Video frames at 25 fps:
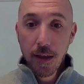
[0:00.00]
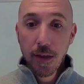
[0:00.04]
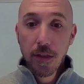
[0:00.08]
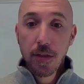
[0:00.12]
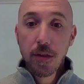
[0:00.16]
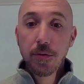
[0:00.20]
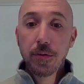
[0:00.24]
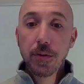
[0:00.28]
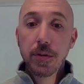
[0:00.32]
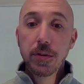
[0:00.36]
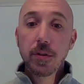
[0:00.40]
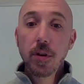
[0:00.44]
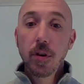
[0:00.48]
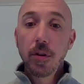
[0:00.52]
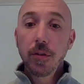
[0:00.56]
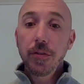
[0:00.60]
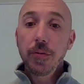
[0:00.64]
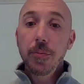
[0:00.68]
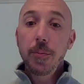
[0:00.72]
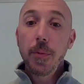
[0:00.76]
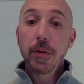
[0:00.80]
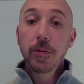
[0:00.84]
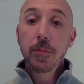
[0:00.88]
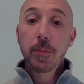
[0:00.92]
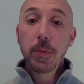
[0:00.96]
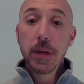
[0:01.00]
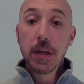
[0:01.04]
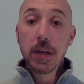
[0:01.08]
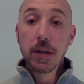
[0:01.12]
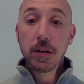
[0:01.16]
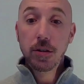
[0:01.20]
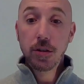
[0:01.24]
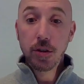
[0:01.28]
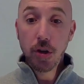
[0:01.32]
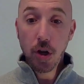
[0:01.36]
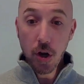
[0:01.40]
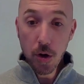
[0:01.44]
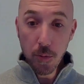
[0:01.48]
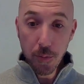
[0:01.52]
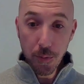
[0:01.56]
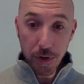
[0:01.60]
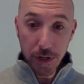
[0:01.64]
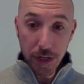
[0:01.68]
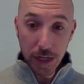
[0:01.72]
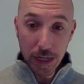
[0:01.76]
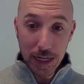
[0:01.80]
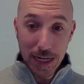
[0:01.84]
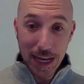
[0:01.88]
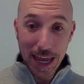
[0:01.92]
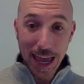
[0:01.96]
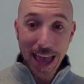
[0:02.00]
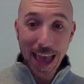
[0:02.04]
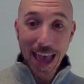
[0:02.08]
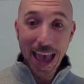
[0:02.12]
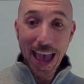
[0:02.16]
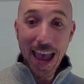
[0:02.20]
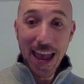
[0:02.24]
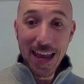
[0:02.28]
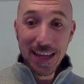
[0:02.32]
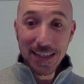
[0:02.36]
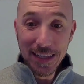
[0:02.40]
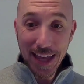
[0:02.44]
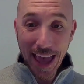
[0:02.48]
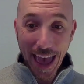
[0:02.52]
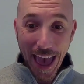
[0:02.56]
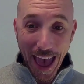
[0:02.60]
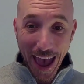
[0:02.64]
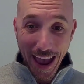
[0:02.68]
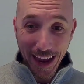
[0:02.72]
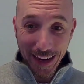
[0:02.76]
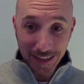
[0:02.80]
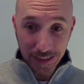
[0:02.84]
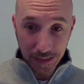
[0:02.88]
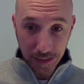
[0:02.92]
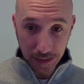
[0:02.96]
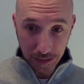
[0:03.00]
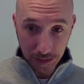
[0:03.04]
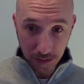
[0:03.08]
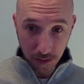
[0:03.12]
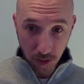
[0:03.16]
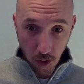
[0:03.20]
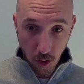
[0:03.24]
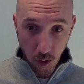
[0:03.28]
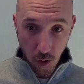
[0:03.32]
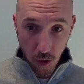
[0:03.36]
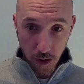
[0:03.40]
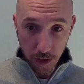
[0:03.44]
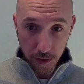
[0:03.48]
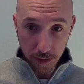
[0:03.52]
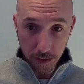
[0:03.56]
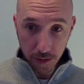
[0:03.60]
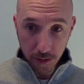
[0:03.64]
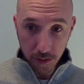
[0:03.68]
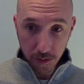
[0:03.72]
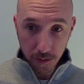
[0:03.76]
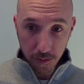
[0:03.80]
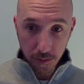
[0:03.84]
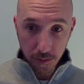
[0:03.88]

the results must be interpreted and acted on.